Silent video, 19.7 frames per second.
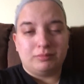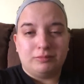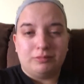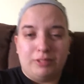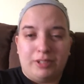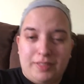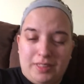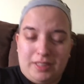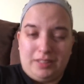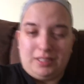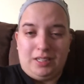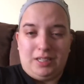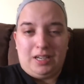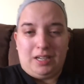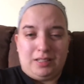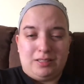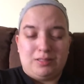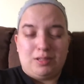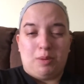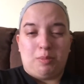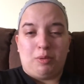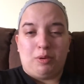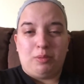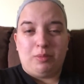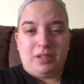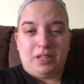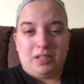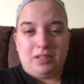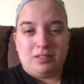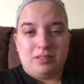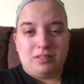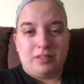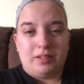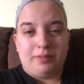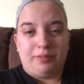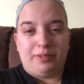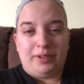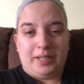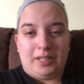within the next couple weeks.
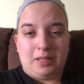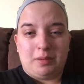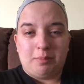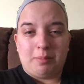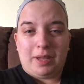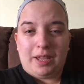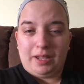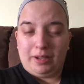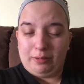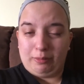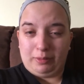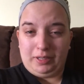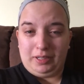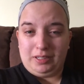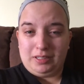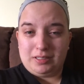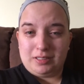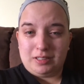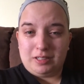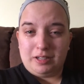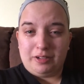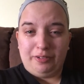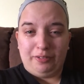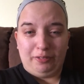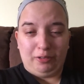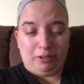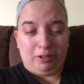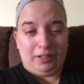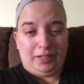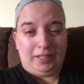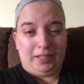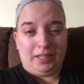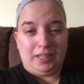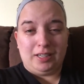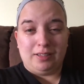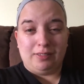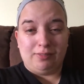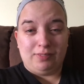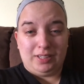If we can make rent, if we're going to
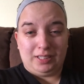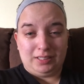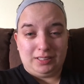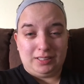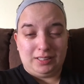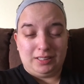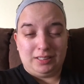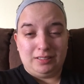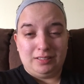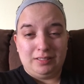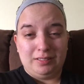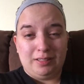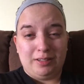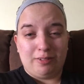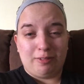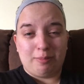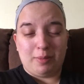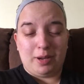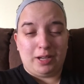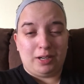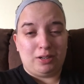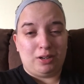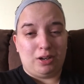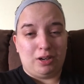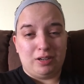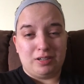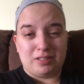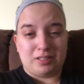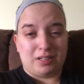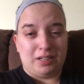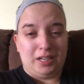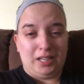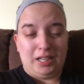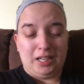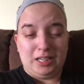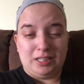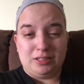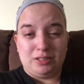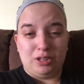get evicted, if my car is going to
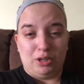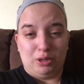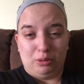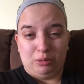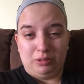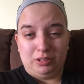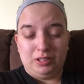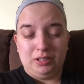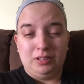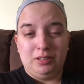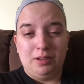get towed.